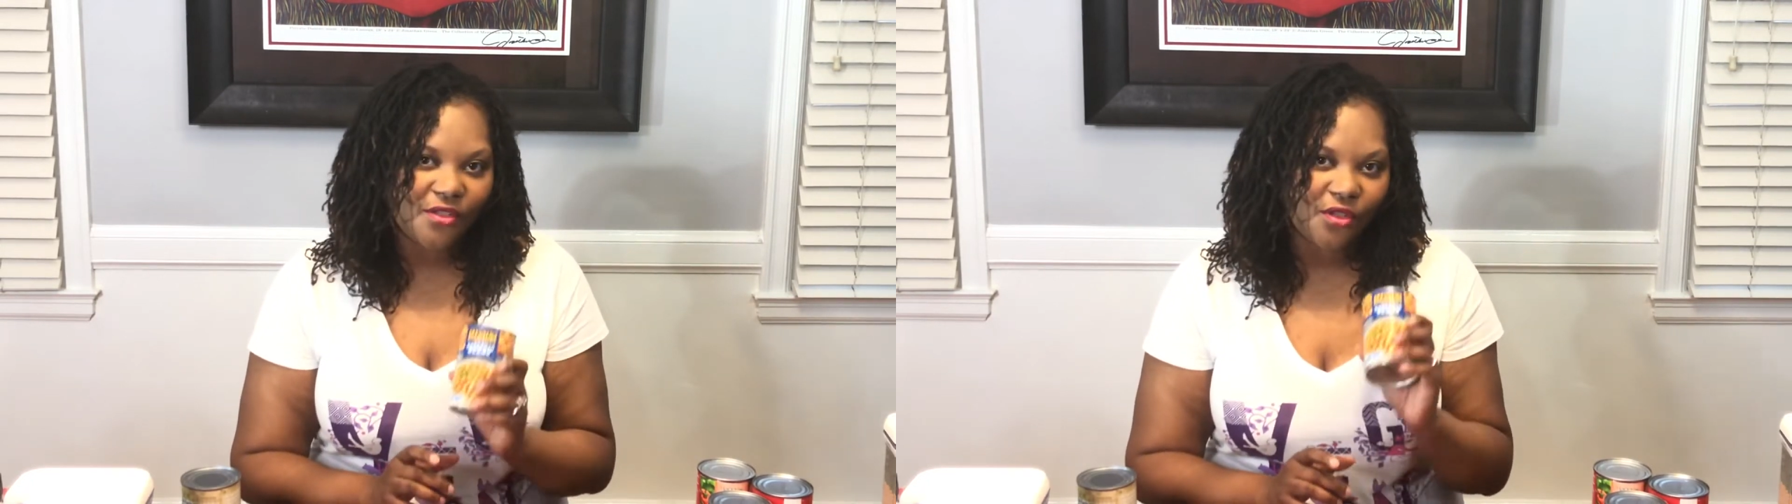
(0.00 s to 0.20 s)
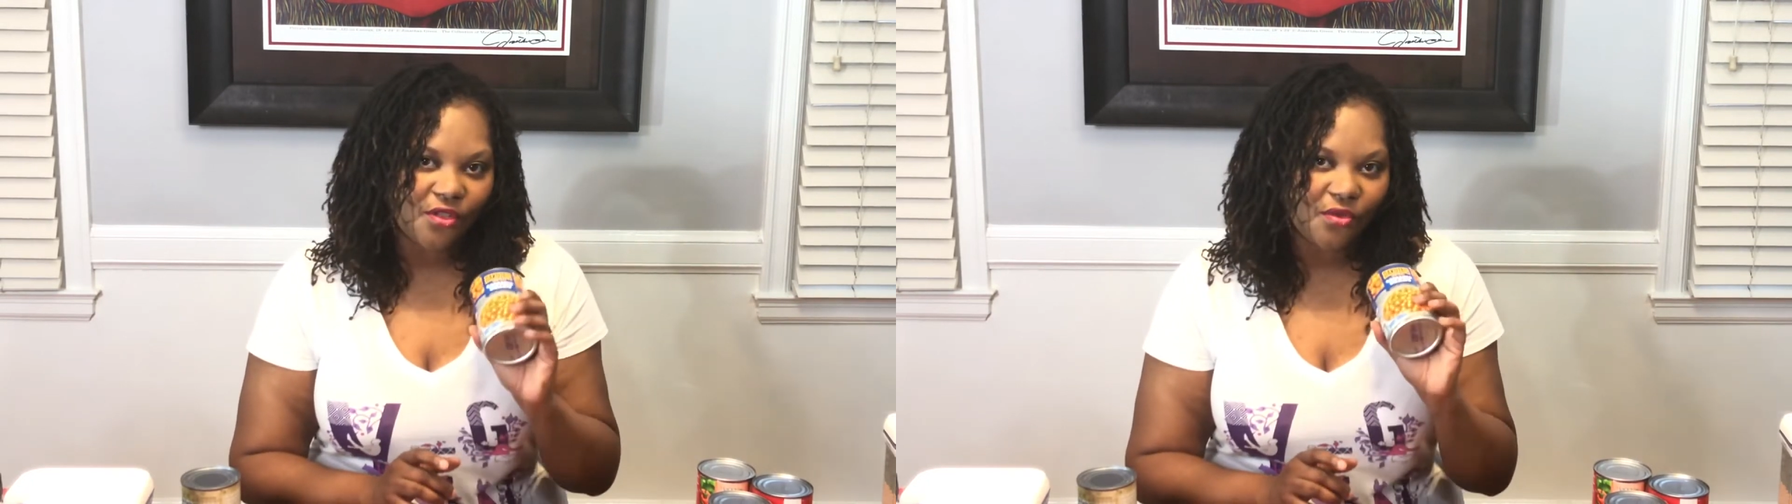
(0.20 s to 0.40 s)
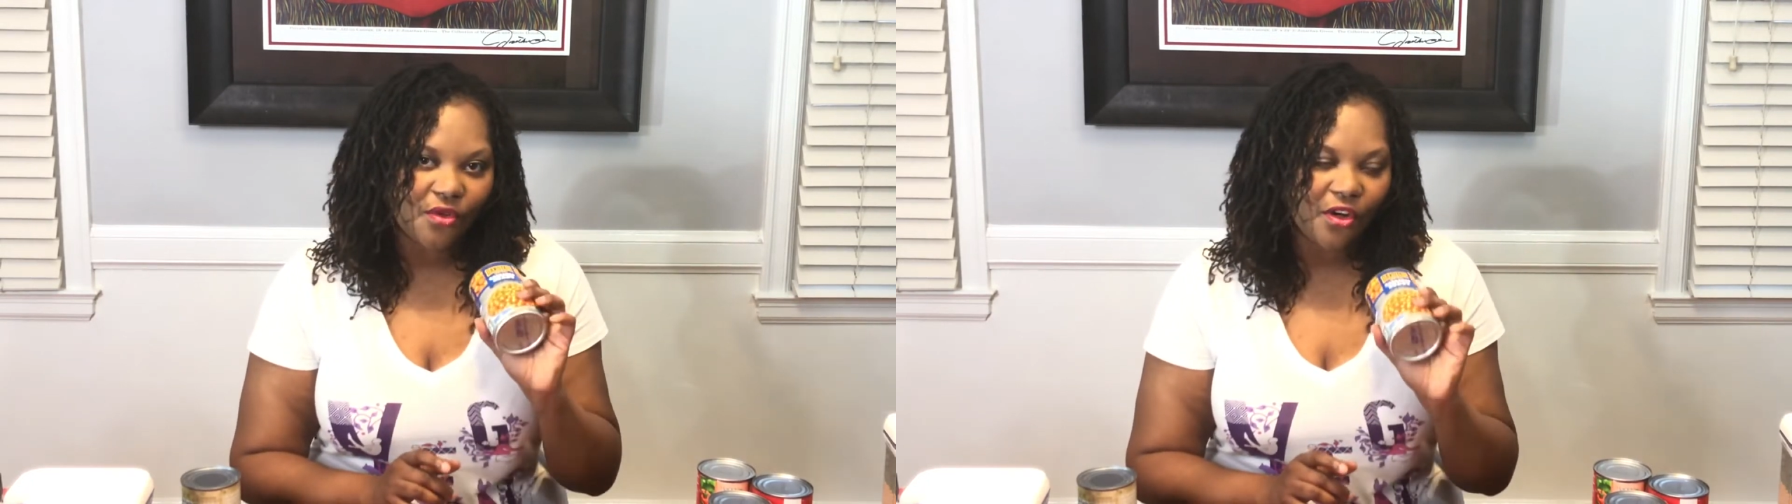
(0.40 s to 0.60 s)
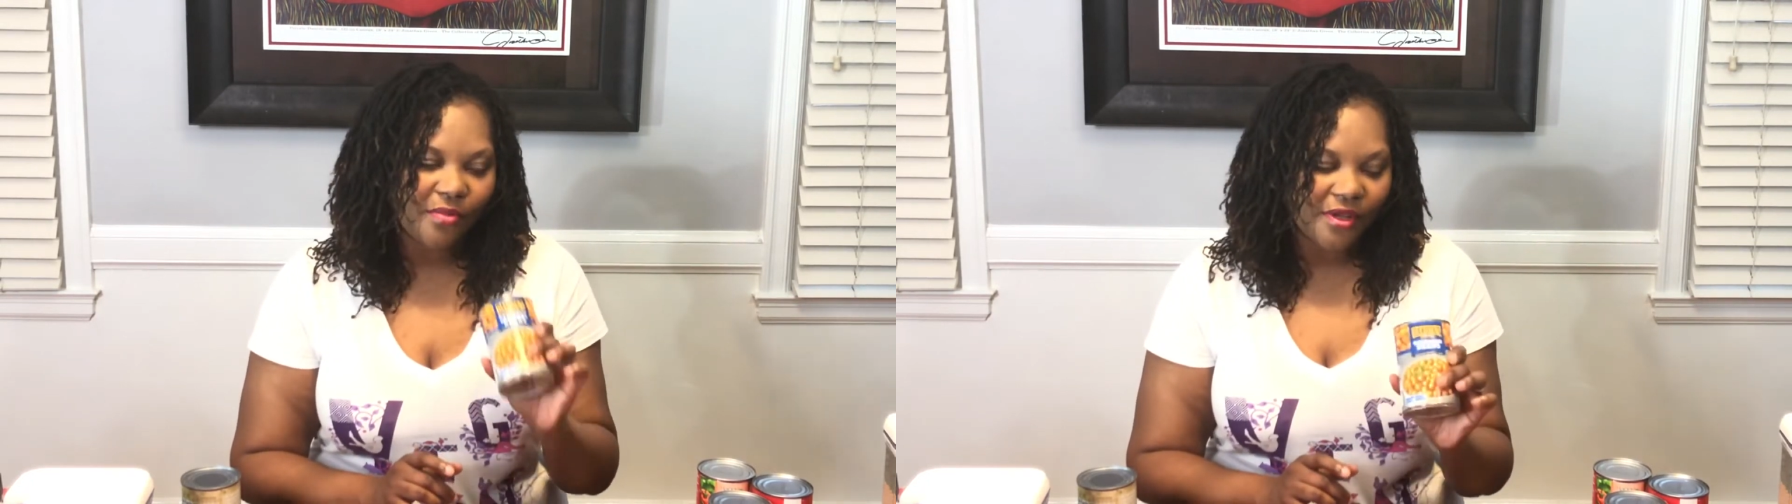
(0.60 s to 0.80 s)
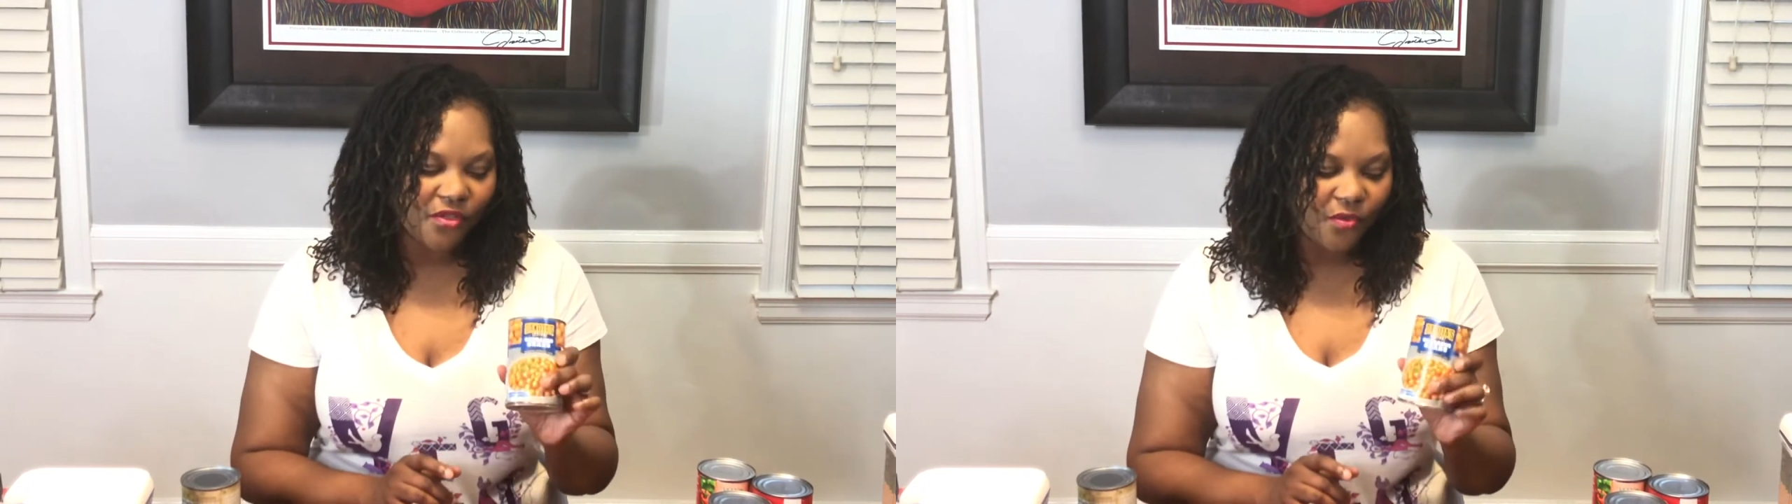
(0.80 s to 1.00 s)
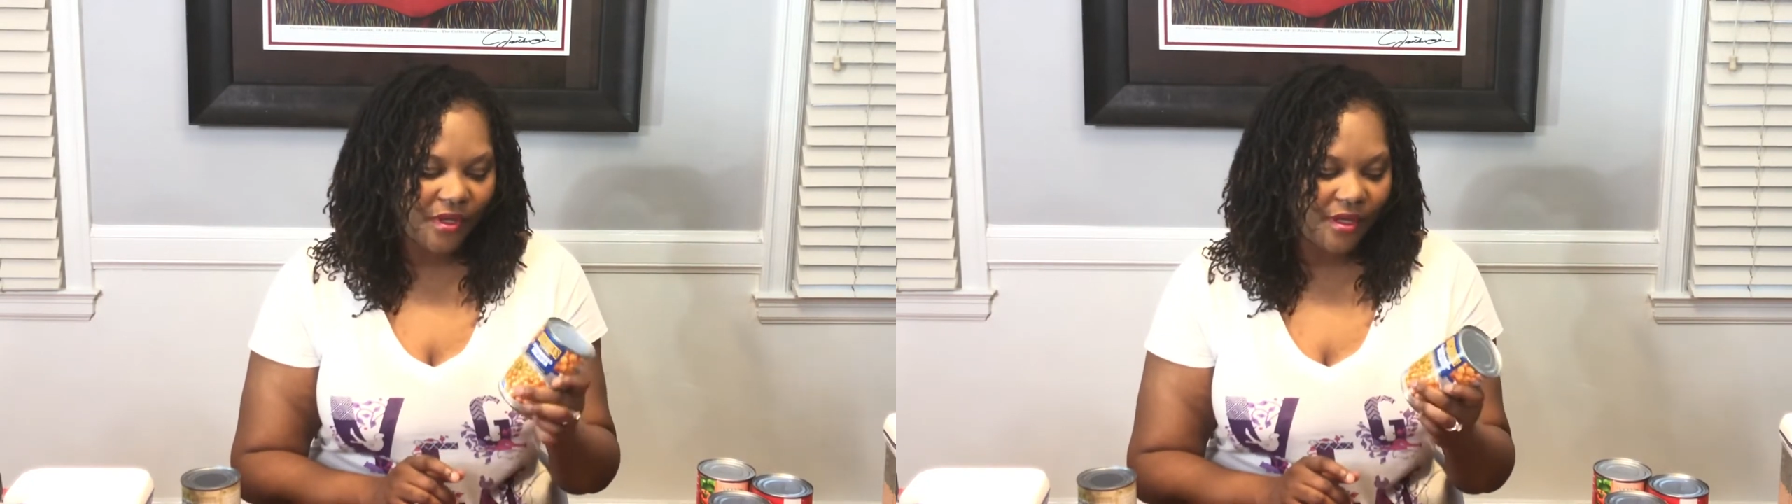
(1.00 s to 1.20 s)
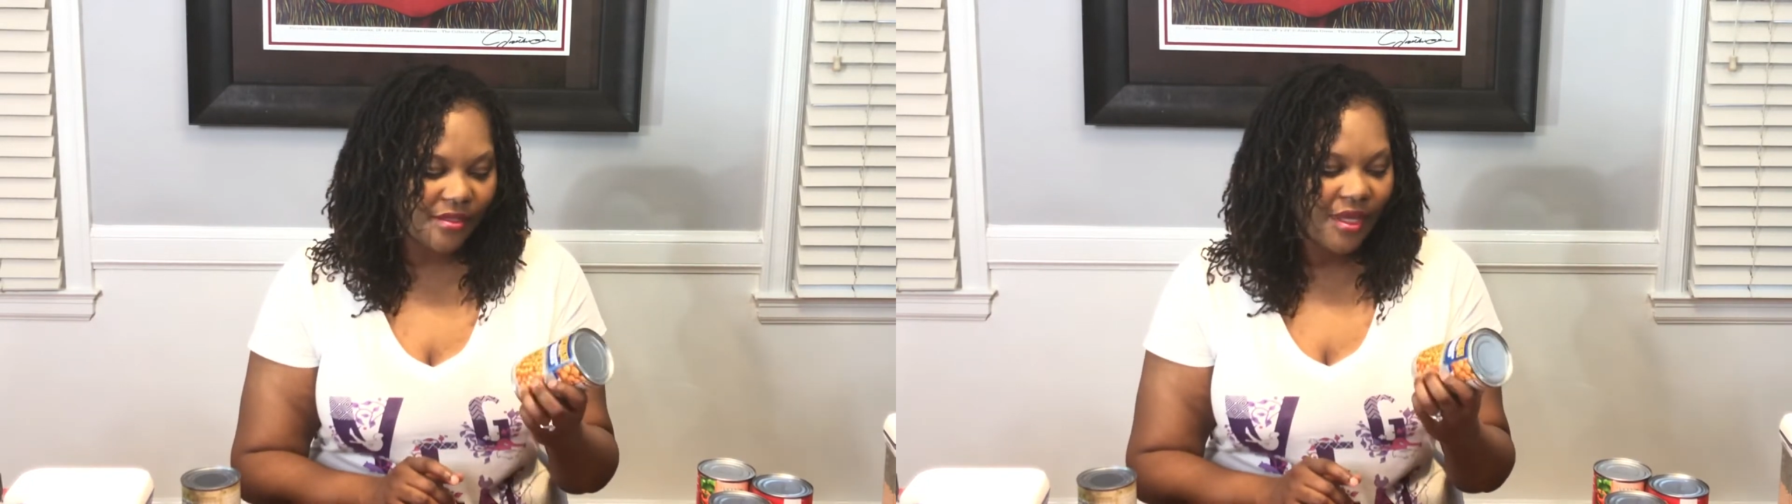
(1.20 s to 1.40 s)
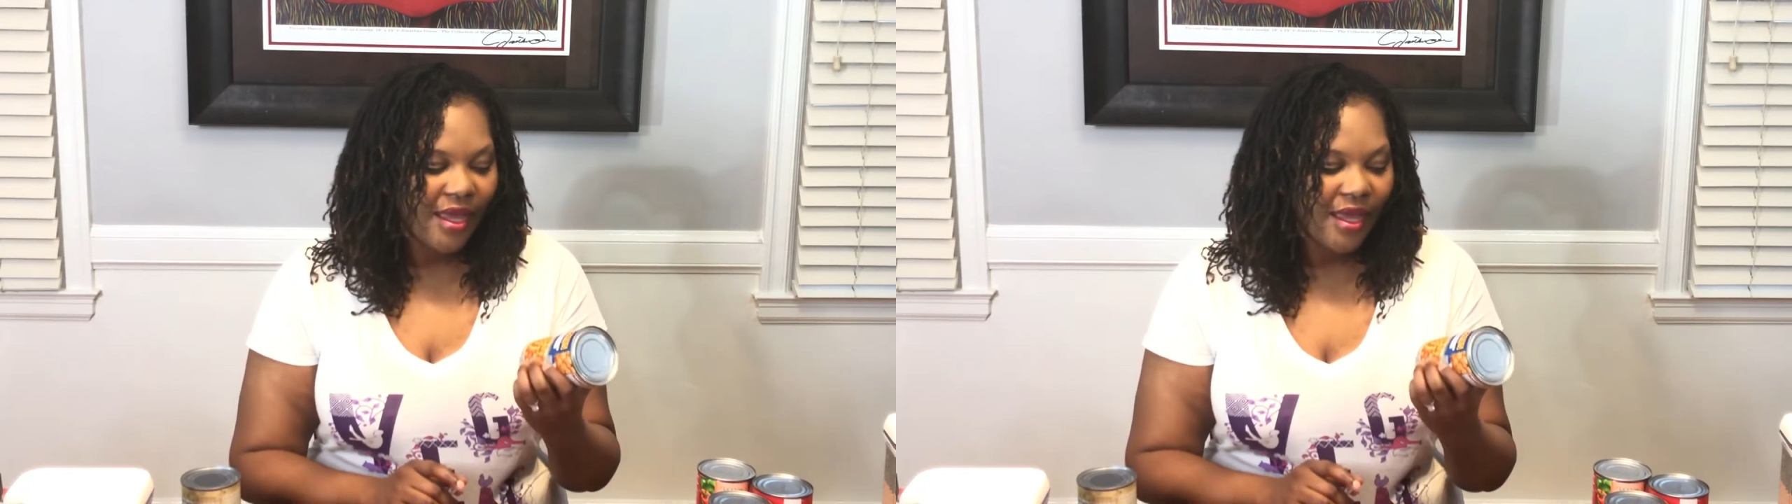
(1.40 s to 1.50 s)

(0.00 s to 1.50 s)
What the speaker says: you can do with garbanzo beans.